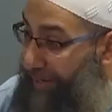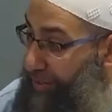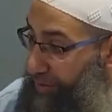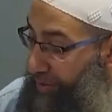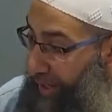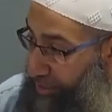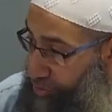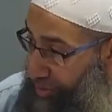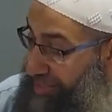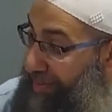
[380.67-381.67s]
beggar. I'll
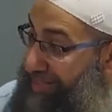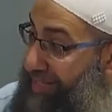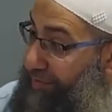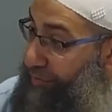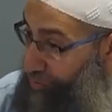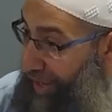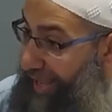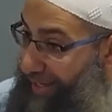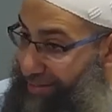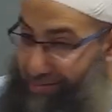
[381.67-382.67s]
dress myself in
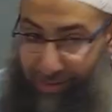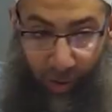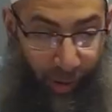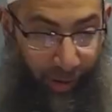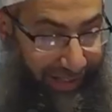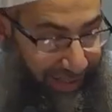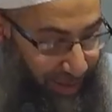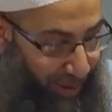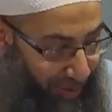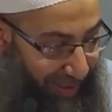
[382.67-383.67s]
rags and an oily
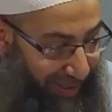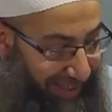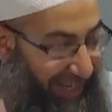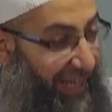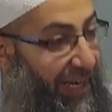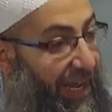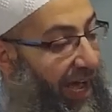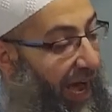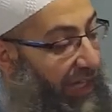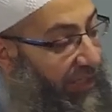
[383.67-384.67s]
turban, and
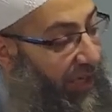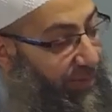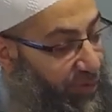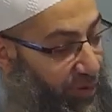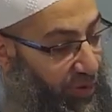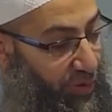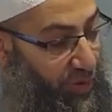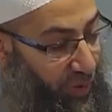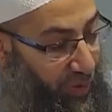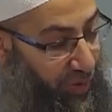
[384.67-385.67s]
I'll come to your
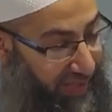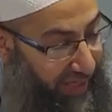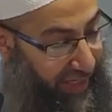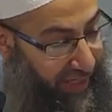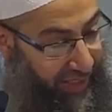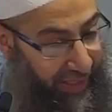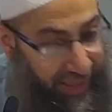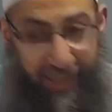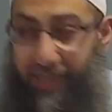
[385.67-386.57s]
door saying,